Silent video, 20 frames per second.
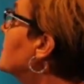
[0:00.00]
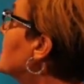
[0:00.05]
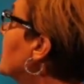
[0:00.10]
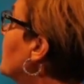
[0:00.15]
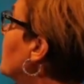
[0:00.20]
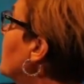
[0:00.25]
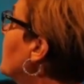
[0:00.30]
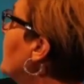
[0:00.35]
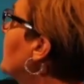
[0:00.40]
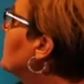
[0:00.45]

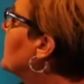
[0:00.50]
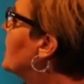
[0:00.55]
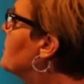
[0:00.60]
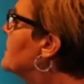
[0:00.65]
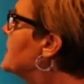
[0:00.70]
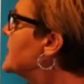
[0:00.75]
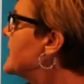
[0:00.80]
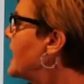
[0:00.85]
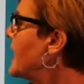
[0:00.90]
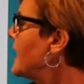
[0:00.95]
So
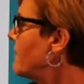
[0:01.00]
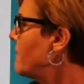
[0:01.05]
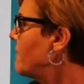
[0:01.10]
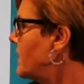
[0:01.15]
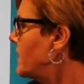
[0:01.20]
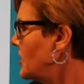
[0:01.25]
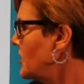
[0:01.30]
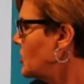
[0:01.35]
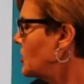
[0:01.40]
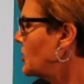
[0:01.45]
Oklahoma State
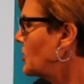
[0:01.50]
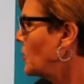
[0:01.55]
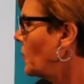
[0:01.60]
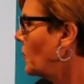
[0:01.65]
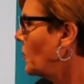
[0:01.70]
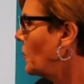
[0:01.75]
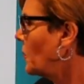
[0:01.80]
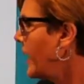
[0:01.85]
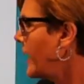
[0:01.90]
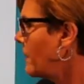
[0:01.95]
fish, the
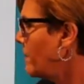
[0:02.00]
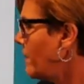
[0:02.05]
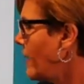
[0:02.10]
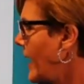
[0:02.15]
white